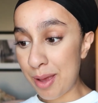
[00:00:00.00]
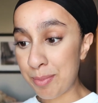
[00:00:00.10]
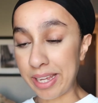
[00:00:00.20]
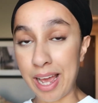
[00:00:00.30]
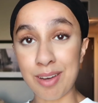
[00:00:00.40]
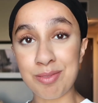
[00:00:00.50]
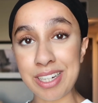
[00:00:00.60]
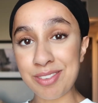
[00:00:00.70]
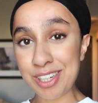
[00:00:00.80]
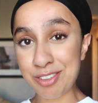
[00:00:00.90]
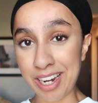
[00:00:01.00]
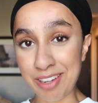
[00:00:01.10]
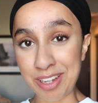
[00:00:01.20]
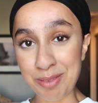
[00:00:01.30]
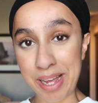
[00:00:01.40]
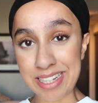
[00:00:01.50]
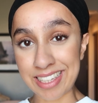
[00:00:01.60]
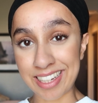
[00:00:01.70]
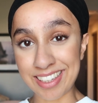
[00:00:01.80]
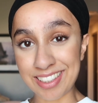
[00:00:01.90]
But yeah, I'm really, really craving
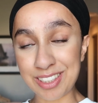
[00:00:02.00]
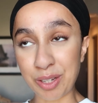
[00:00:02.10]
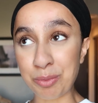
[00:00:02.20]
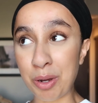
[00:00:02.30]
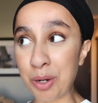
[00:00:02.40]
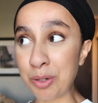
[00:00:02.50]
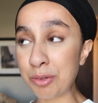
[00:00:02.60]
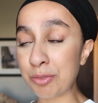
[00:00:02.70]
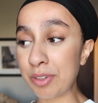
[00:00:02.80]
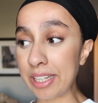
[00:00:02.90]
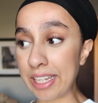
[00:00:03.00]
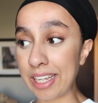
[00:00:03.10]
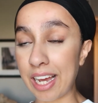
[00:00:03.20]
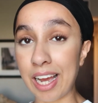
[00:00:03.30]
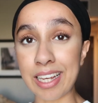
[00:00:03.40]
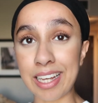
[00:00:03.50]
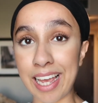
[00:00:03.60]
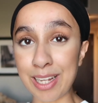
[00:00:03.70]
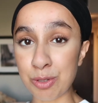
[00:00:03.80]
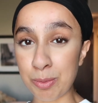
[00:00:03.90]
Mexican, so hopefully I can
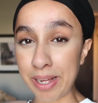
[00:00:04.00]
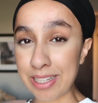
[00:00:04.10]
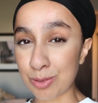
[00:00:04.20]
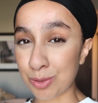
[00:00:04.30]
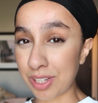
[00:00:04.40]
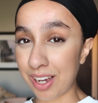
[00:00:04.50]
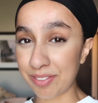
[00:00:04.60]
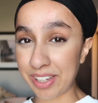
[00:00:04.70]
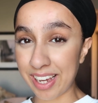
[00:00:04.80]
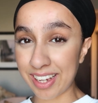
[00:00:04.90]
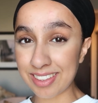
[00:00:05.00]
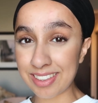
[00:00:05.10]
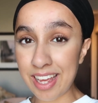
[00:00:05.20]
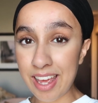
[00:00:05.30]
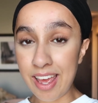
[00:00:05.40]
get into a place called Javier's